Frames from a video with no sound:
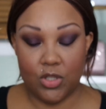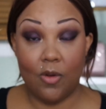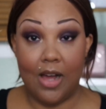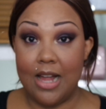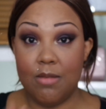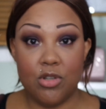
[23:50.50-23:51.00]

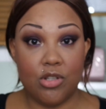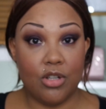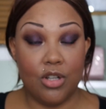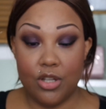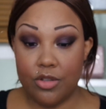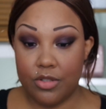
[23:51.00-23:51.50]
So I am
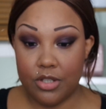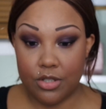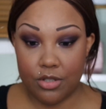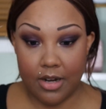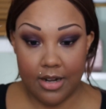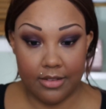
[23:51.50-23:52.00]
just going to use
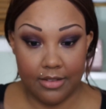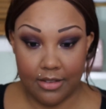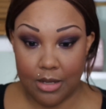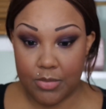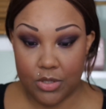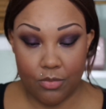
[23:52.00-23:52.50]
this straight on the
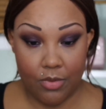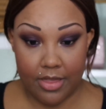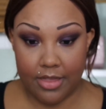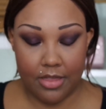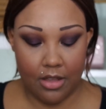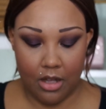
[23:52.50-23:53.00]
lips
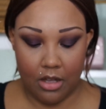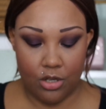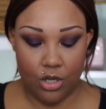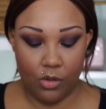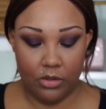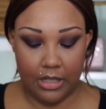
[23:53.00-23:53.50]
with
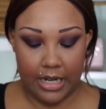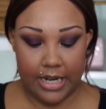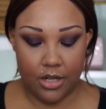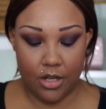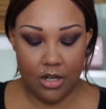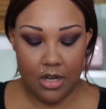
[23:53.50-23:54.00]
no
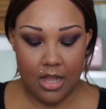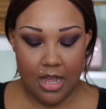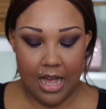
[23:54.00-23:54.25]
liner.